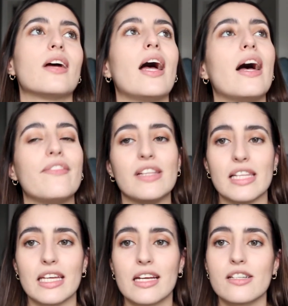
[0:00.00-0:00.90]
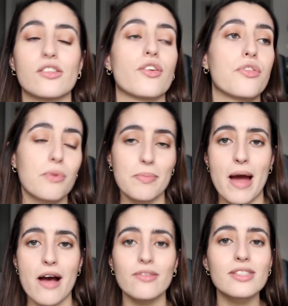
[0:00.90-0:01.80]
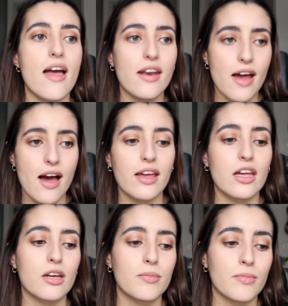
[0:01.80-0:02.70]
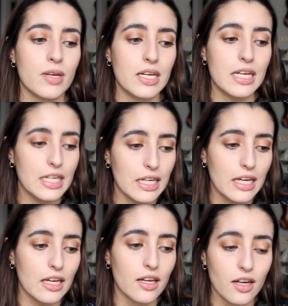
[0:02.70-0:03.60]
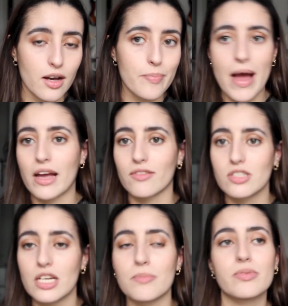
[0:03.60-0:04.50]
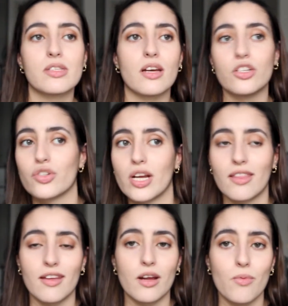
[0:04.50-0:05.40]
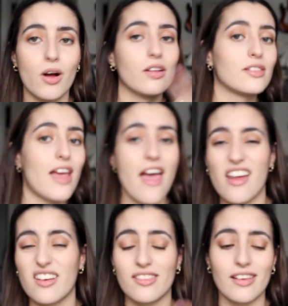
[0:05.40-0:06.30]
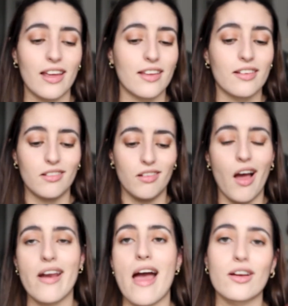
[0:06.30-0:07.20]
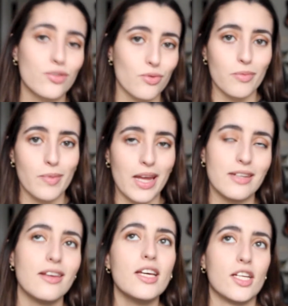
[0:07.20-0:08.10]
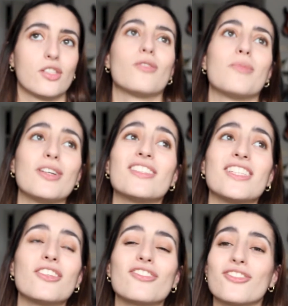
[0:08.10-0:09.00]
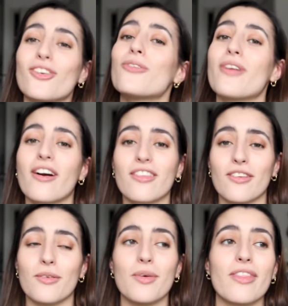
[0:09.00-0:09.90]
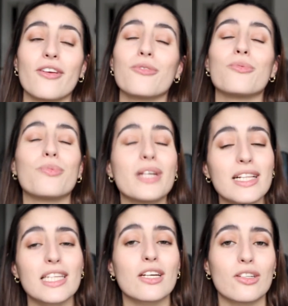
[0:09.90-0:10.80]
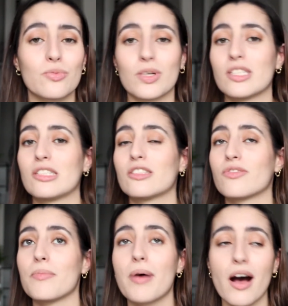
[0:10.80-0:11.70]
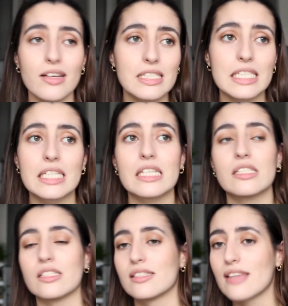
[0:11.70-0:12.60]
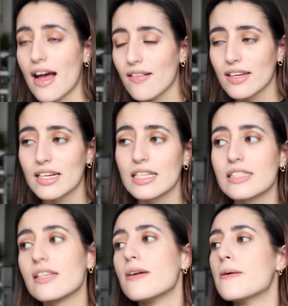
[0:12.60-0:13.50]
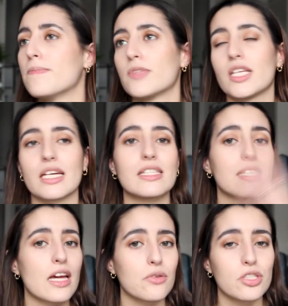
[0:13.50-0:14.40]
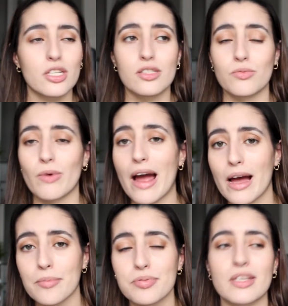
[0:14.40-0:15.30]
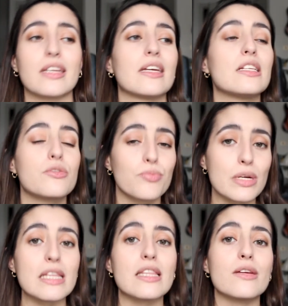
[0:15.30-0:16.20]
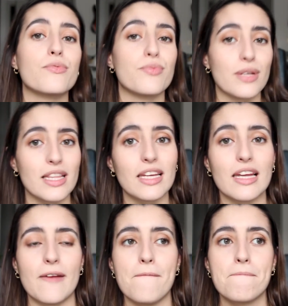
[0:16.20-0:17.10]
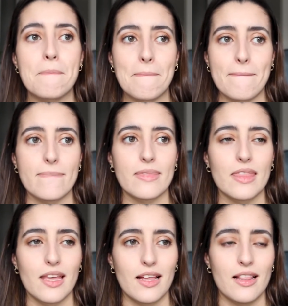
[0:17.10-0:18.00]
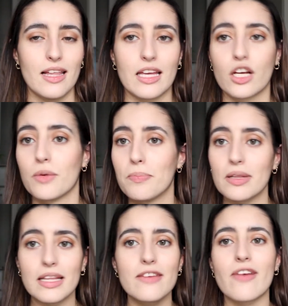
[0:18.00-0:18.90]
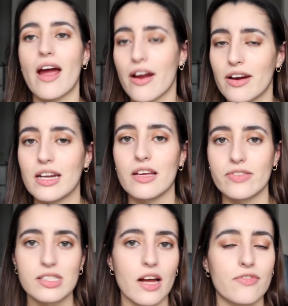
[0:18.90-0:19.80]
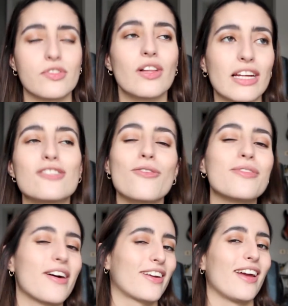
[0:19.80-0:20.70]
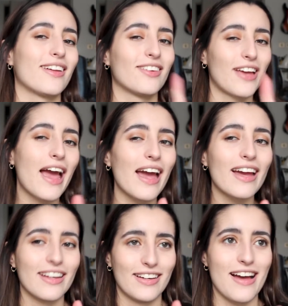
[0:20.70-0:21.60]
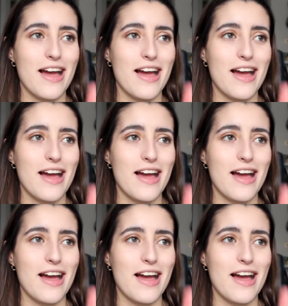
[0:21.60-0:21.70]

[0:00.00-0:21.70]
heavenly because they're £3 and I am eating a pack of chips, a drink that I want, and like an actual main. So meal deals, don't knock them. They're really good ones. There's from pasta to salads to like sandwiches and wraps. Like, it's really, really like a complete variety of stuff. So like, don't knock it, okay?